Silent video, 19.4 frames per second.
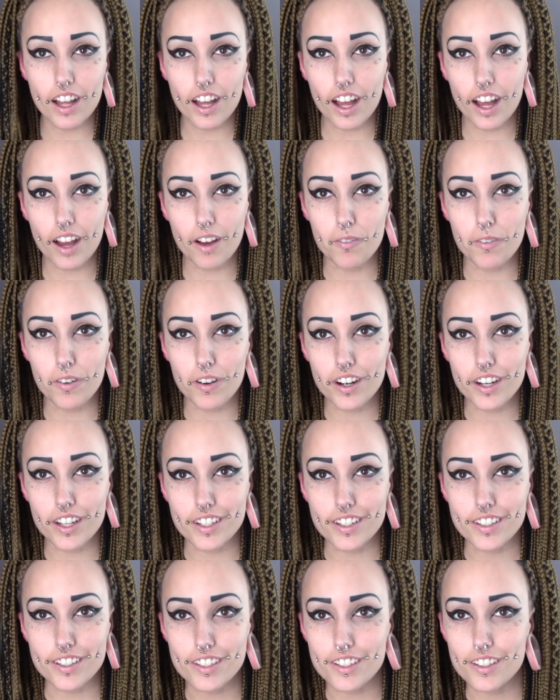I
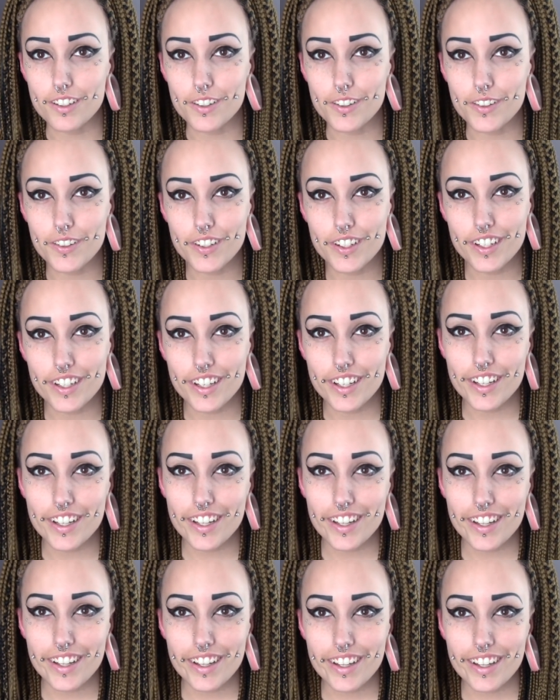wanted to,
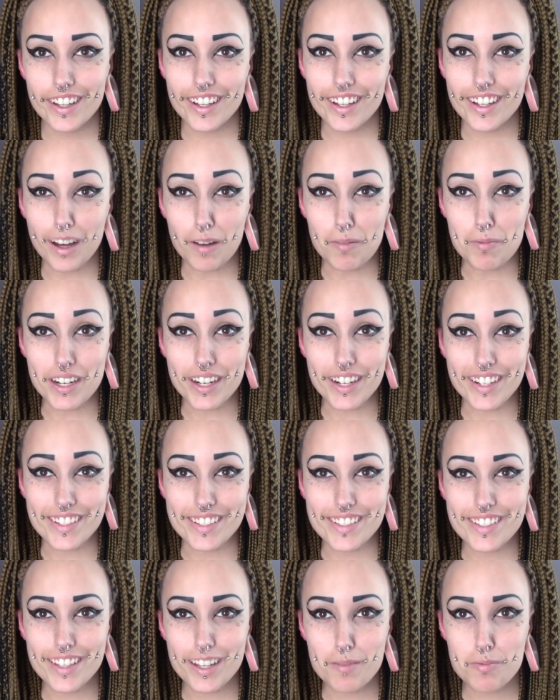I mean,
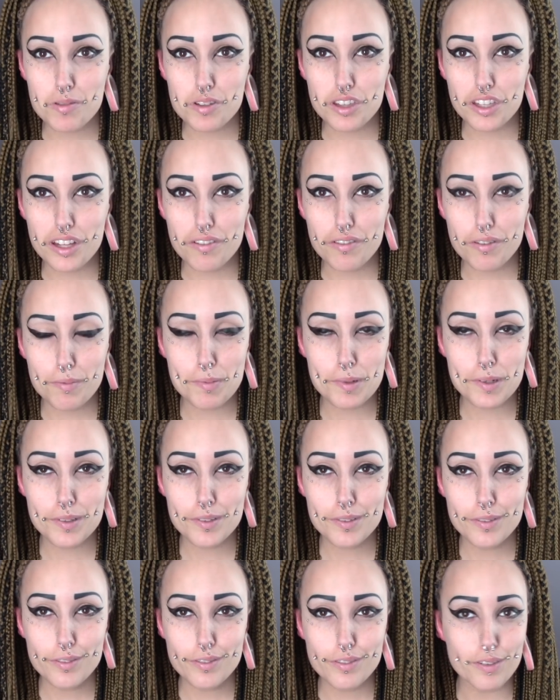isn't that believable
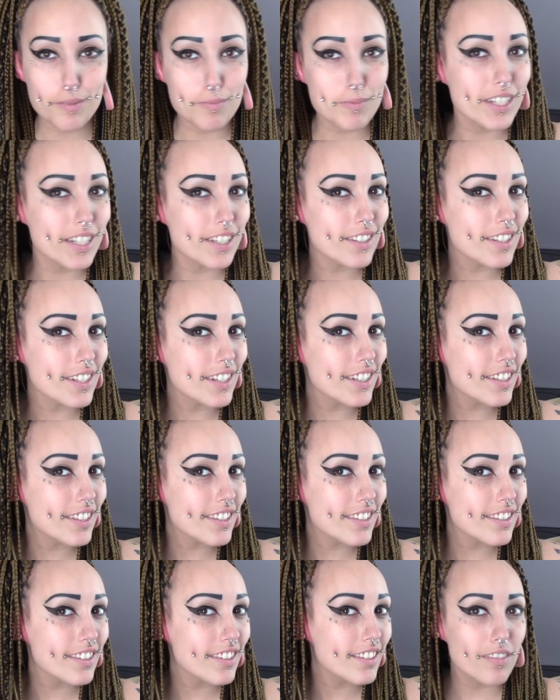from a
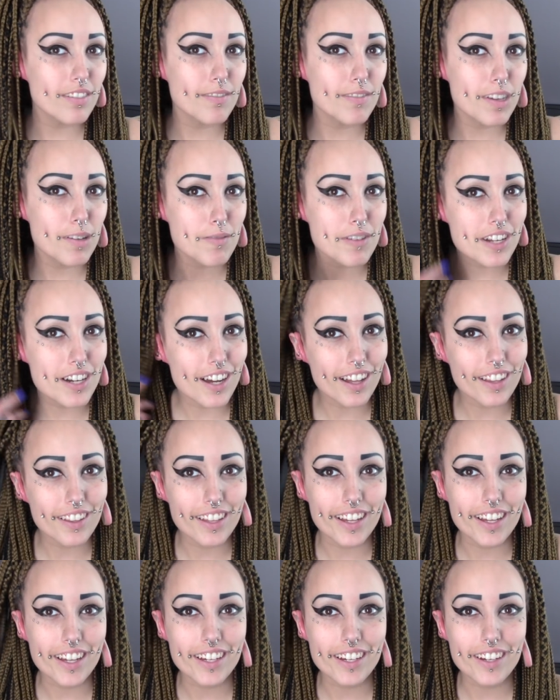distance? Maybe not
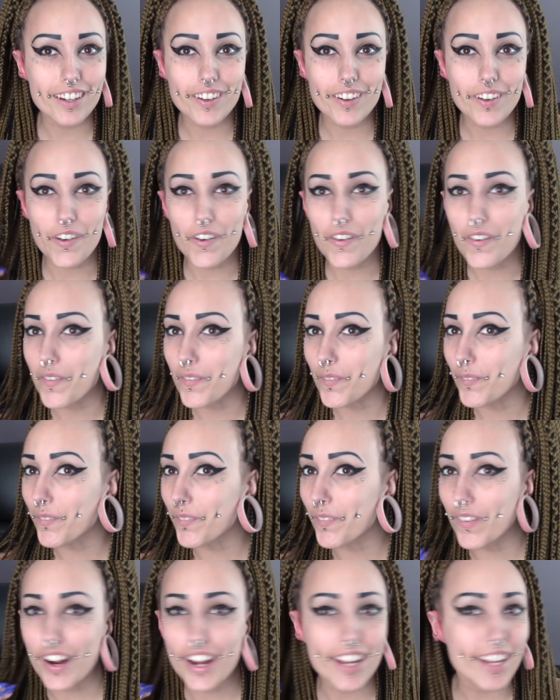like
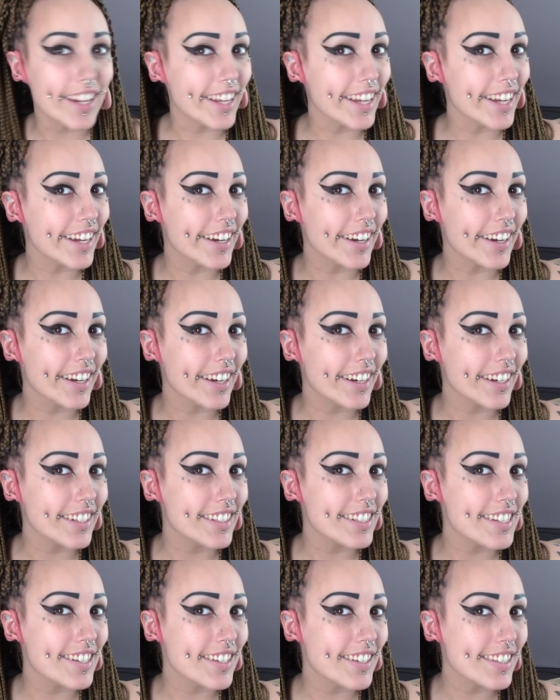right here
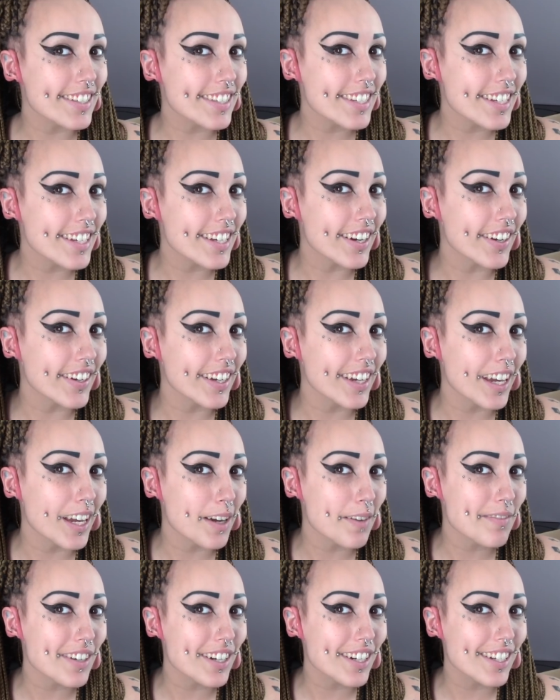because you can see it on
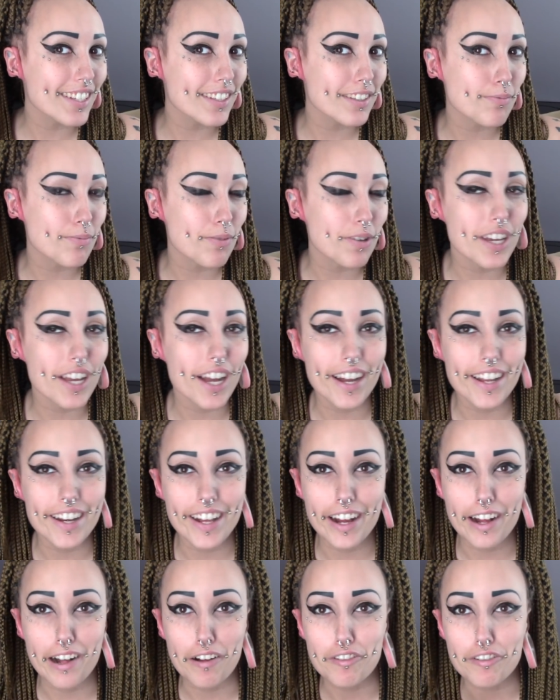camera and it's pretty high
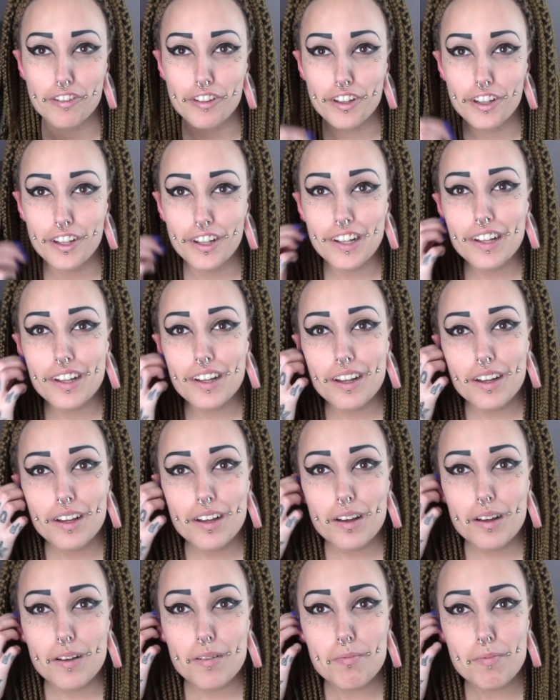def.
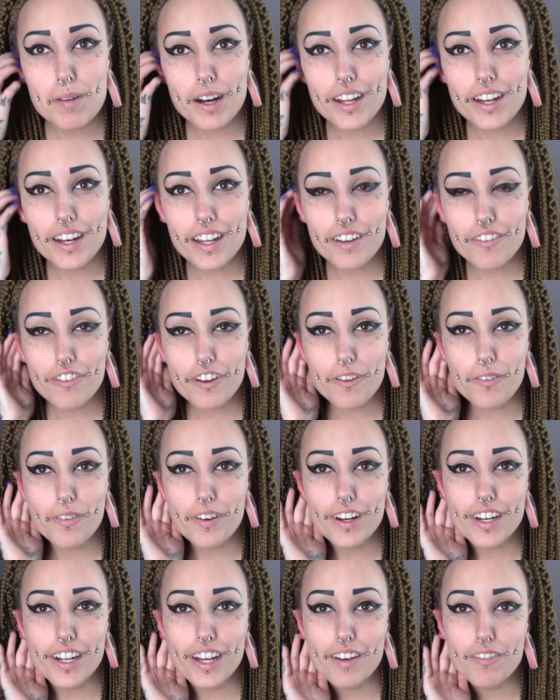But if I
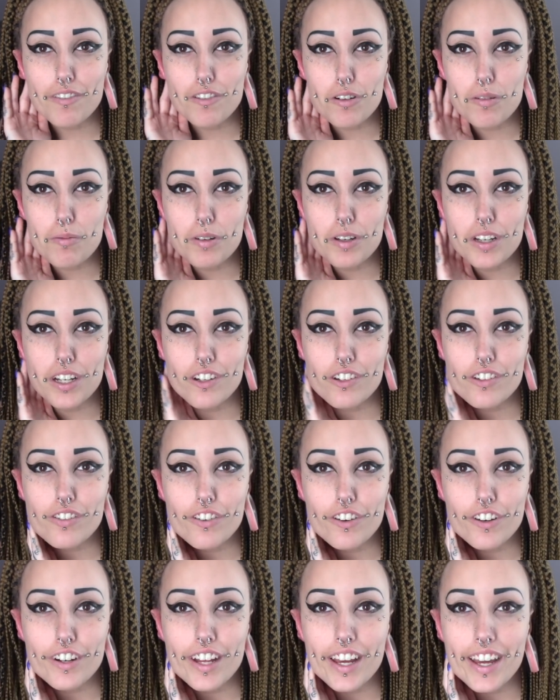wanted to have normal ears for
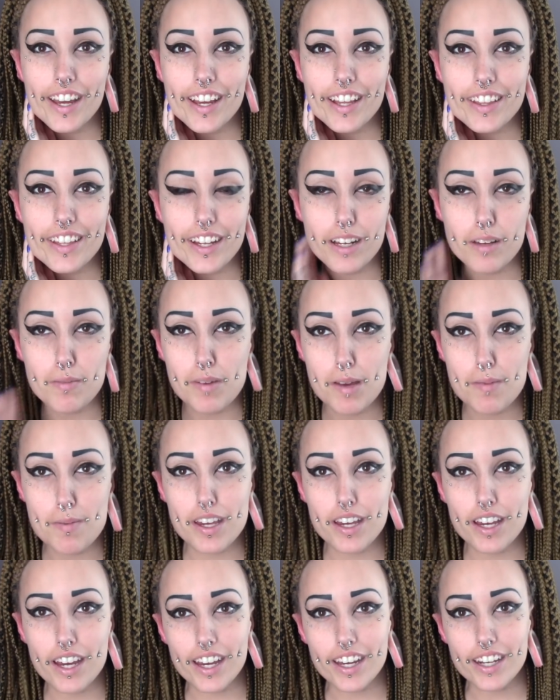a day, like maybe
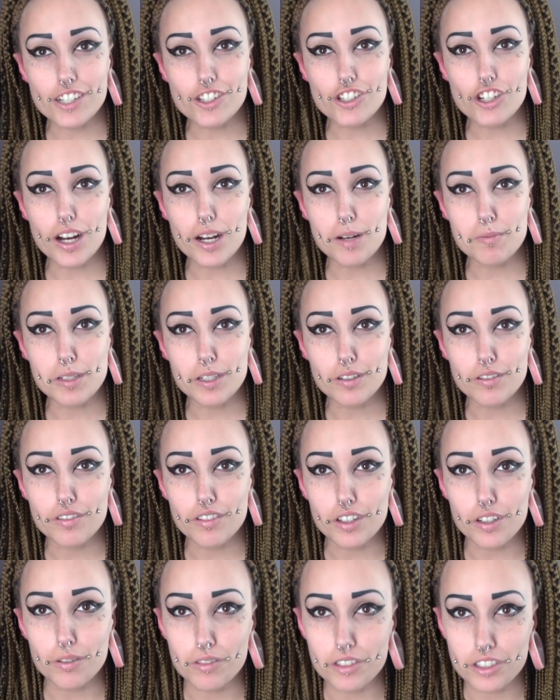I had a job
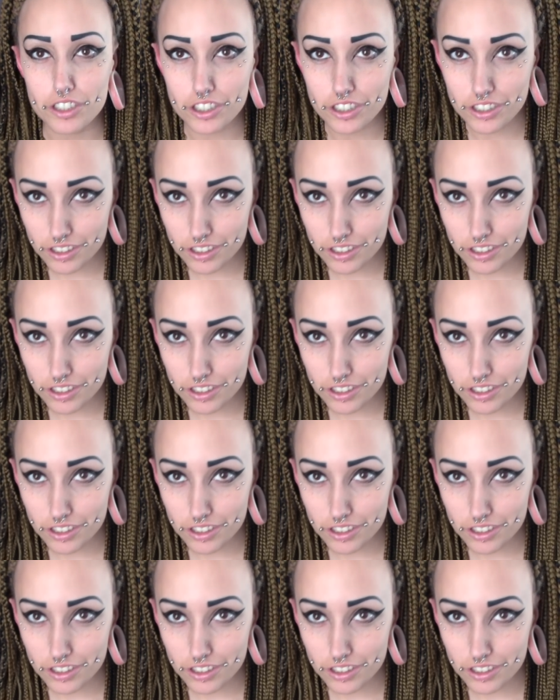interview, which